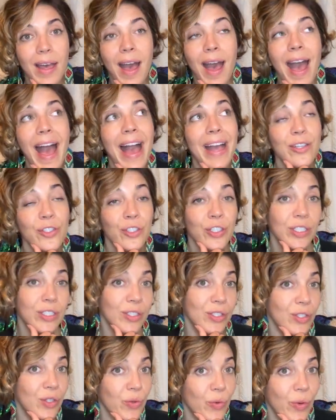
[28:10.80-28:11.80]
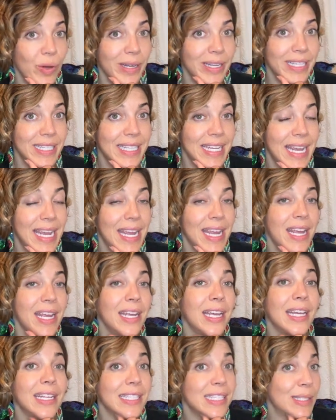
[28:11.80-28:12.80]
actions you want to
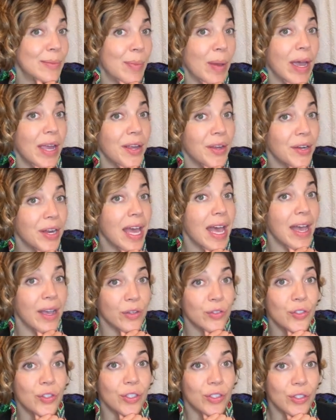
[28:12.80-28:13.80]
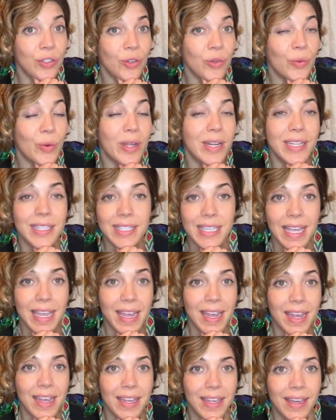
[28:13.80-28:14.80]
take, inspired action you want to
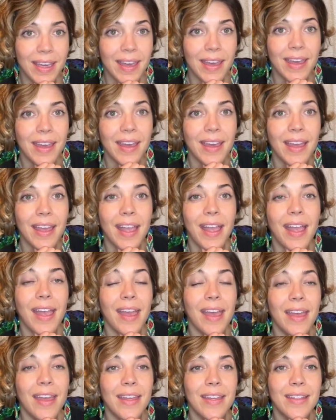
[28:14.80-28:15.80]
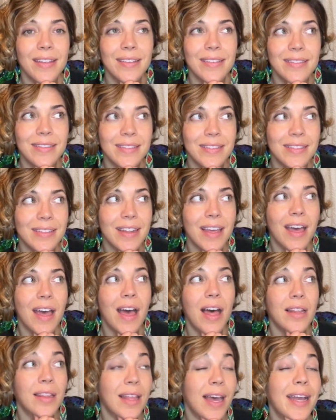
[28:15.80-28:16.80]
take, and
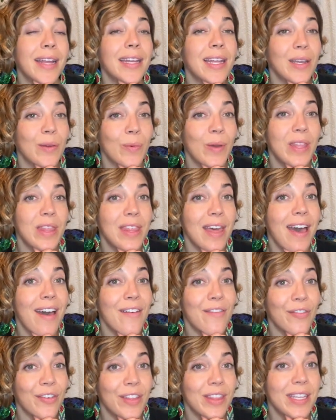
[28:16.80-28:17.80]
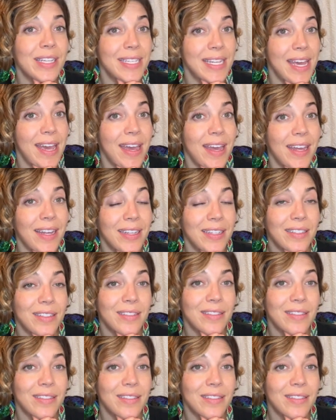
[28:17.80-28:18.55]
aligning with that for the day.